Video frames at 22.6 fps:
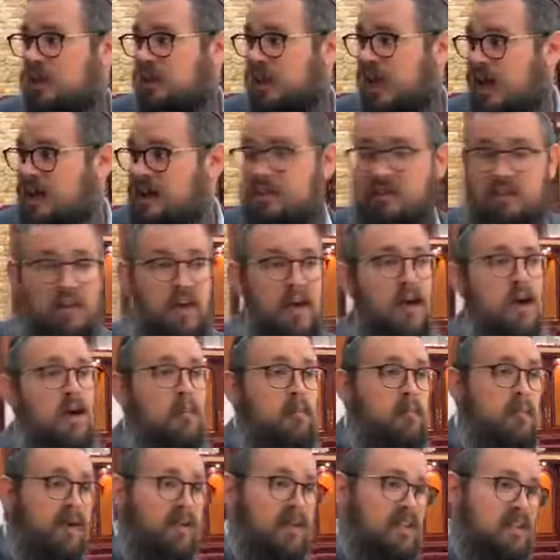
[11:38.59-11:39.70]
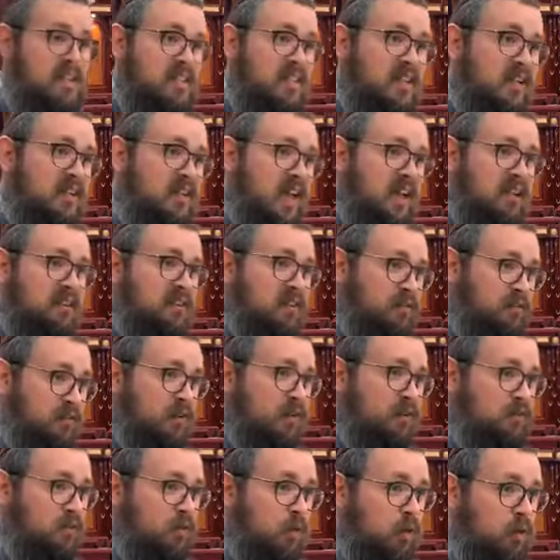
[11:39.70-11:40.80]
light, but it's still not the full
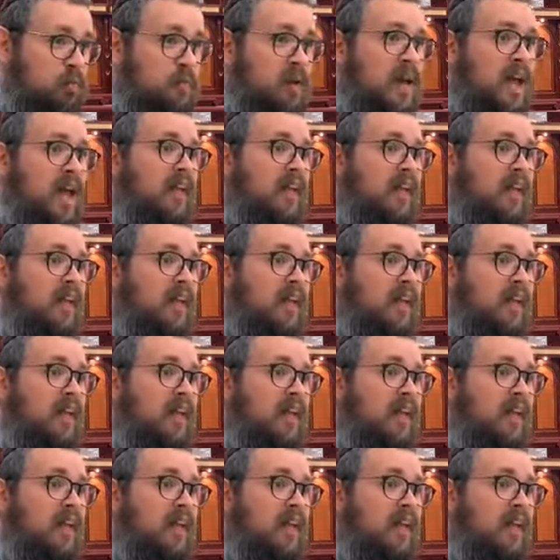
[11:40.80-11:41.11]
form.